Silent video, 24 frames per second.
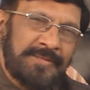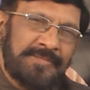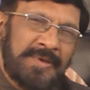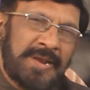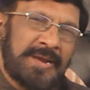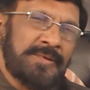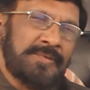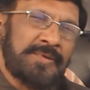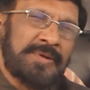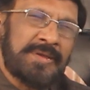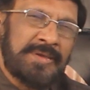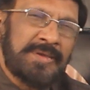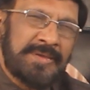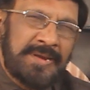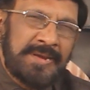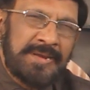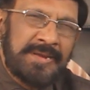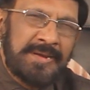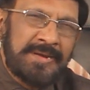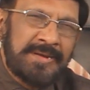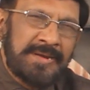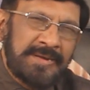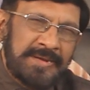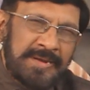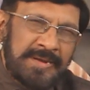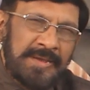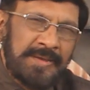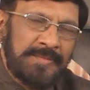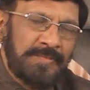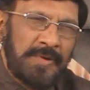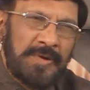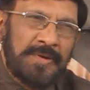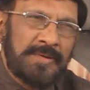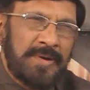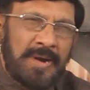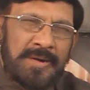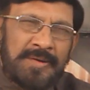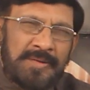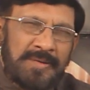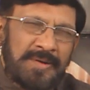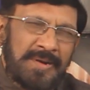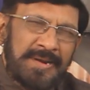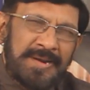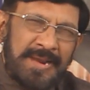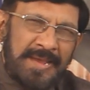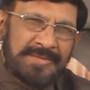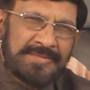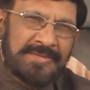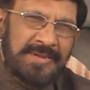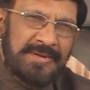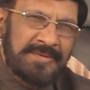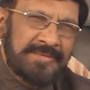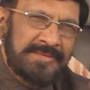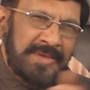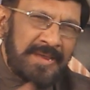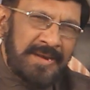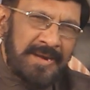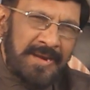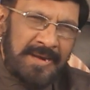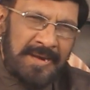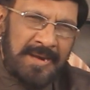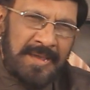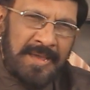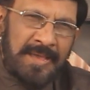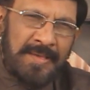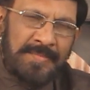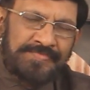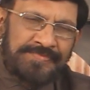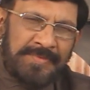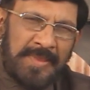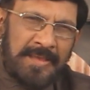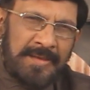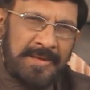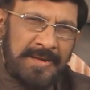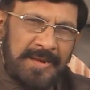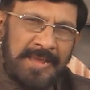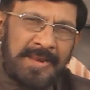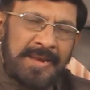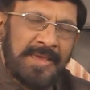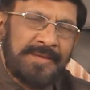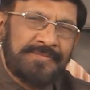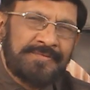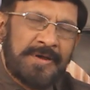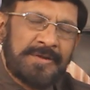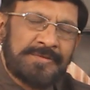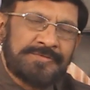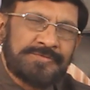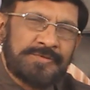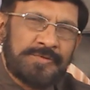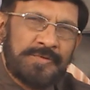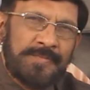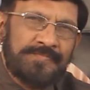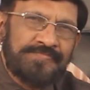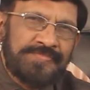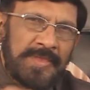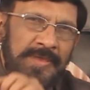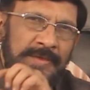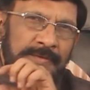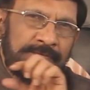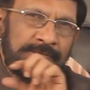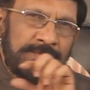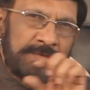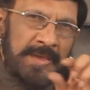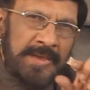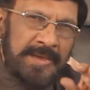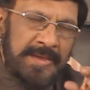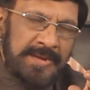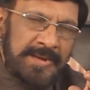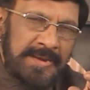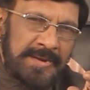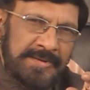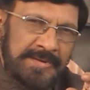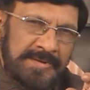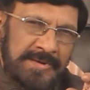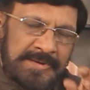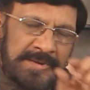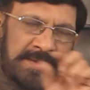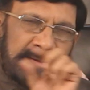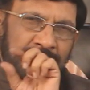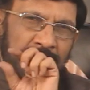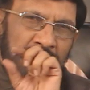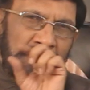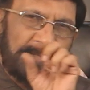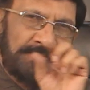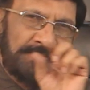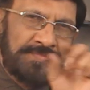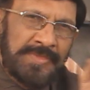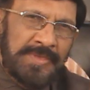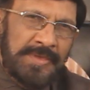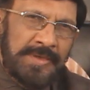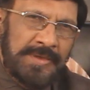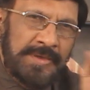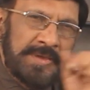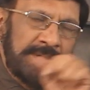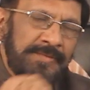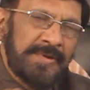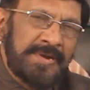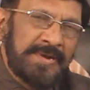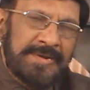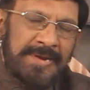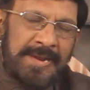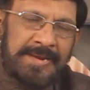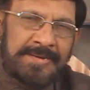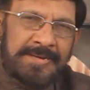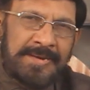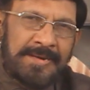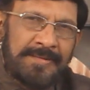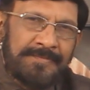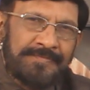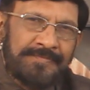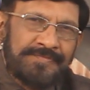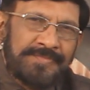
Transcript: Whenever we create a table, not only in Excel, in general, real life also, if you create a table, you give a title.